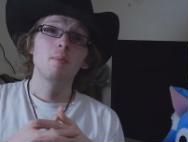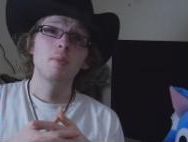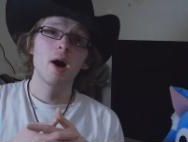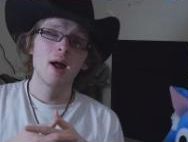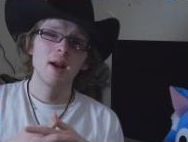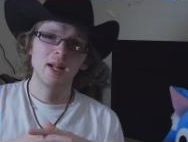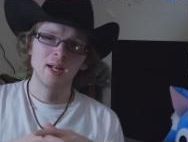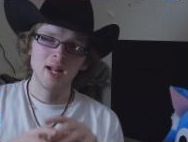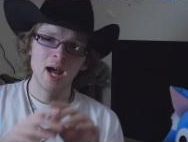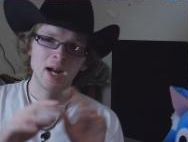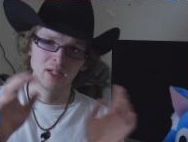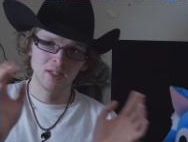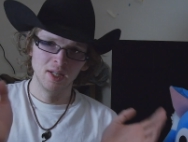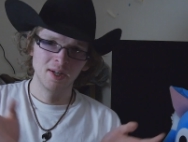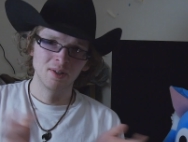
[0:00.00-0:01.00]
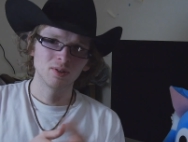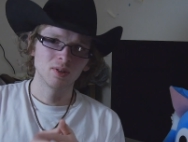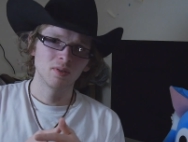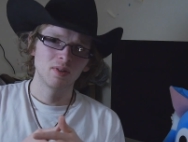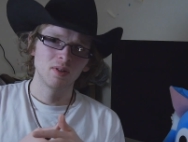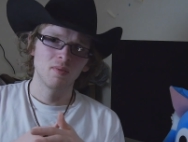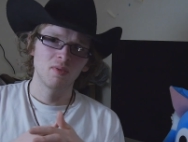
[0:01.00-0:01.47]
But an added
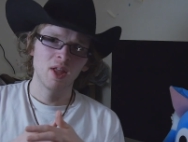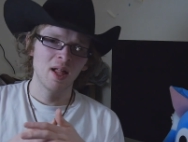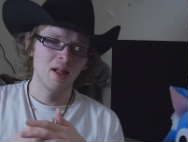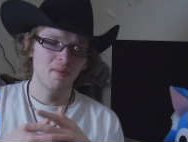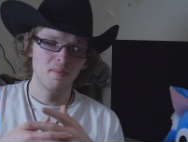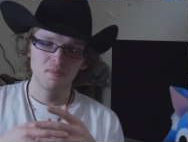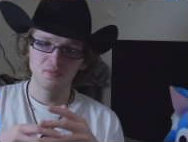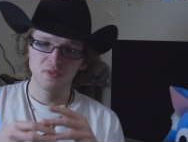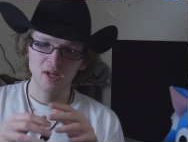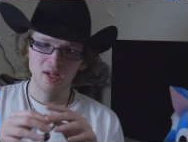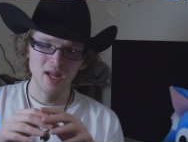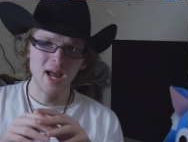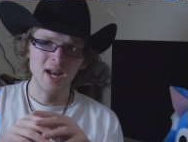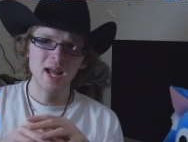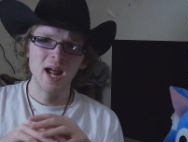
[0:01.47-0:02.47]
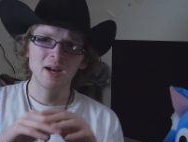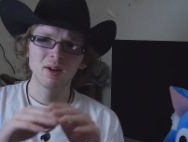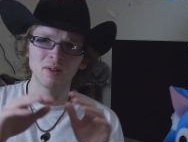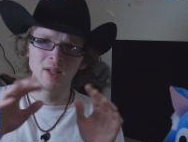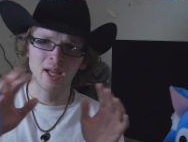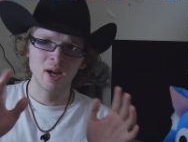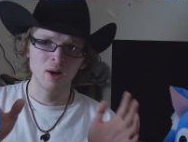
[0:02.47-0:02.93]

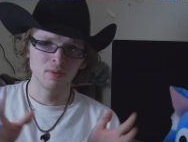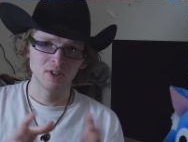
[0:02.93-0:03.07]
layer